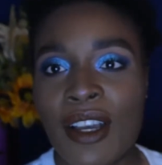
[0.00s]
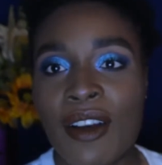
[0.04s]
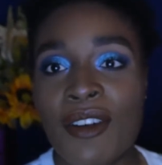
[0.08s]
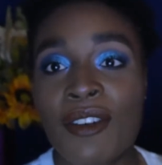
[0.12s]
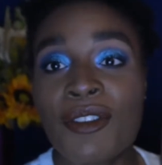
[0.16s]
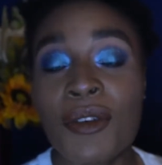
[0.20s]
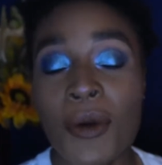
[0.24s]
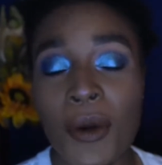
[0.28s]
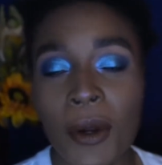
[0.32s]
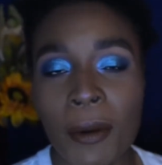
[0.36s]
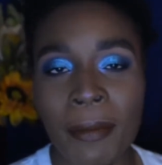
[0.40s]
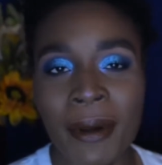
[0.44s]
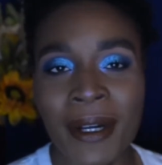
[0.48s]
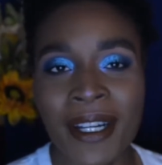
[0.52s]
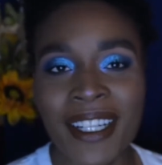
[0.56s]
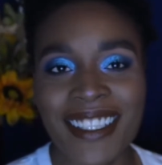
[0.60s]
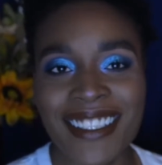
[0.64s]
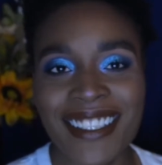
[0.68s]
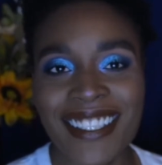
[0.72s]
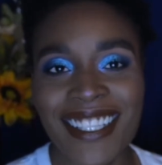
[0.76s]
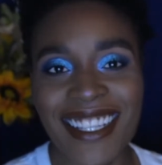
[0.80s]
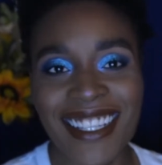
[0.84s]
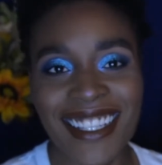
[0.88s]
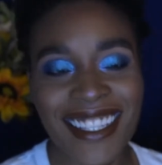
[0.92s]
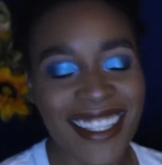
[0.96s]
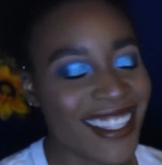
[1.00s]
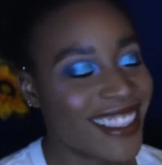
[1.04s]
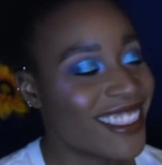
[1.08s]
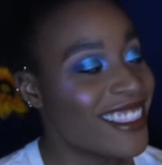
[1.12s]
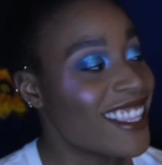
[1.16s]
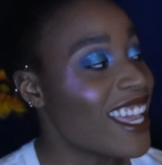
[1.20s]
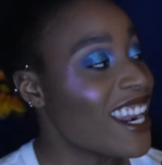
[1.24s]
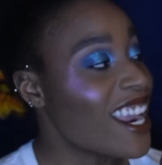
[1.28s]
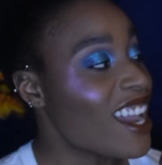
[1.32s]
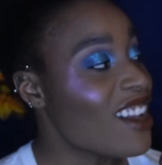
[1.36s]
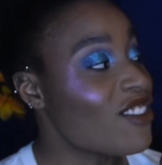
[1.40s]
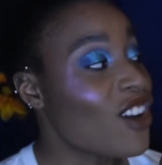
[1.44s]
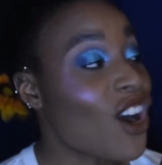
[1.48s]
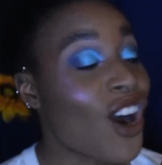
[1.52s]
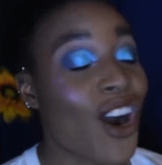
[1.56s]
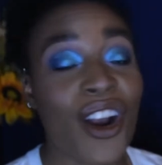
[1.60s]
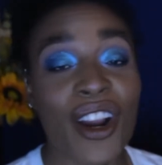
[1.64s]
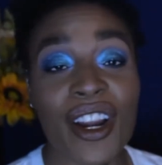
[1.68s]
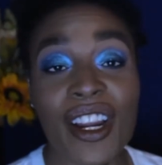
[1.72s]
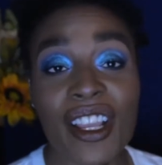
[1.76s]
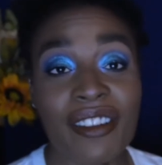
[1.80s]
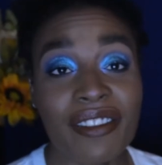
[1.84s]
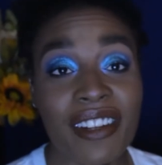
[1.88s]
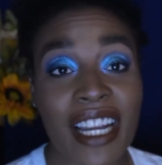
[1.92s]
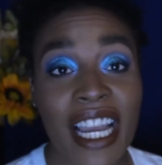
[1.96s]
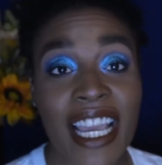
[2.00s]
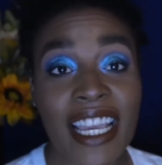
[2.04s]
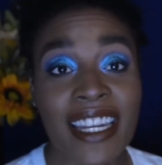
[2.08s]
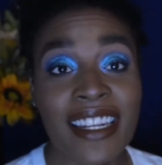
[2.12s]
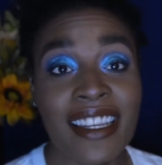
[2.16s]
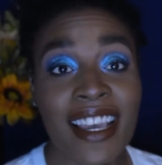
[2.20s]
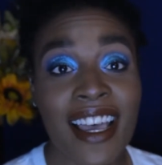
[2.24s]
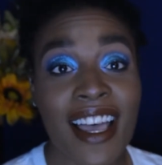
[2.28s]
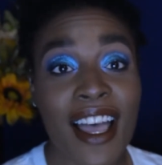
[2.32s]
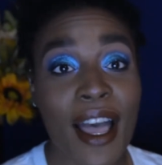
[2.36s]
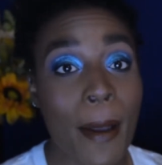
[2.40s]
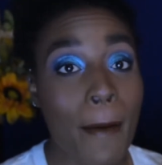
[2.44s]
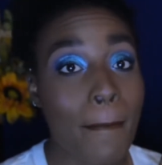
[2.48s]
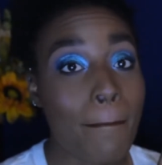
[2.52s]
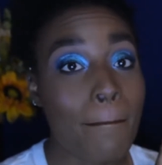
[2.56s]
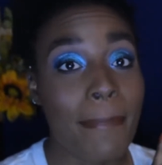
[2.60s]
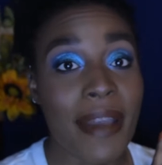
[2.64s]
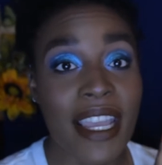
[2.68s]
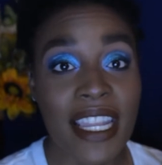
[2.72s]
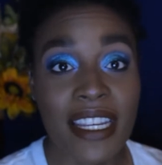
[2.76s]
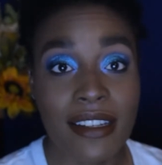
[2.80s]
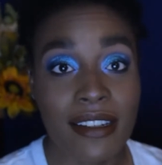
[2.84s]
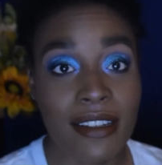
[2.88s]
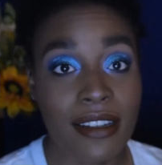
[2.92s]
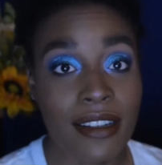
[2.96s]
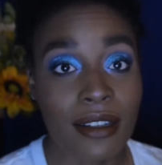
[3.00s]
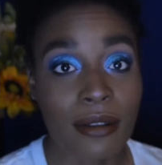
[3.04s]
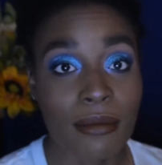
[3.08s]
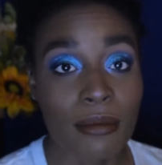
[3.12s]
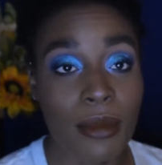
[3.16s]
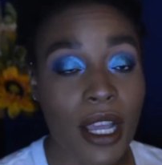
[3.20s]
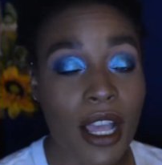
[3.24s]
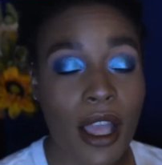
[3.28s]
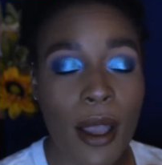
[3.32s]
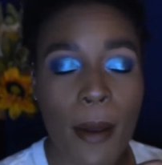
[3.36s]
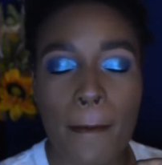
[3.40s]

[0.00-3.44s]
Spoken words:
four books that I've already read, binged them.